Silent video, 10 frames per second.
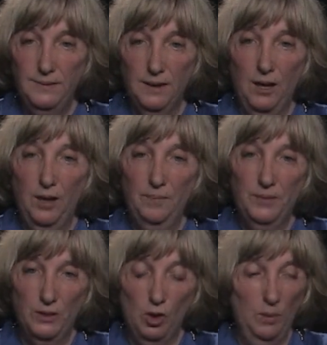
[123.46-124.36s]

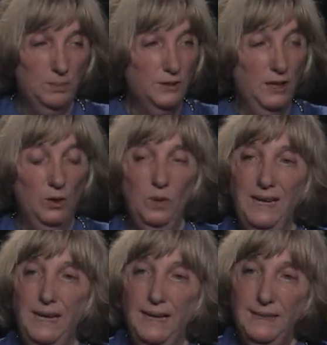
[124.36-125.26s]
the carpal tunnel
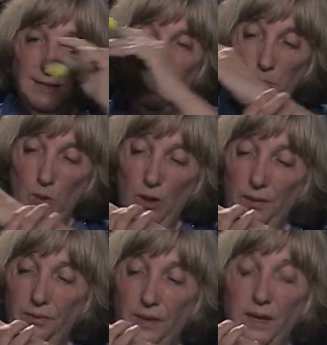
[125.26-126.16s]
is to
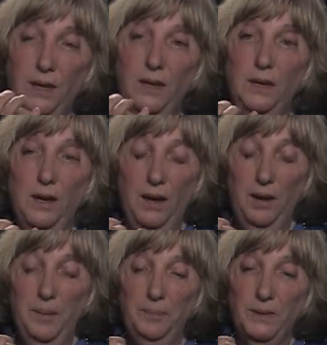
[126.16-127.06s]
put the
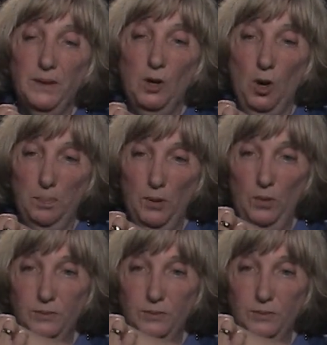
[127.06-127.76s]
carpal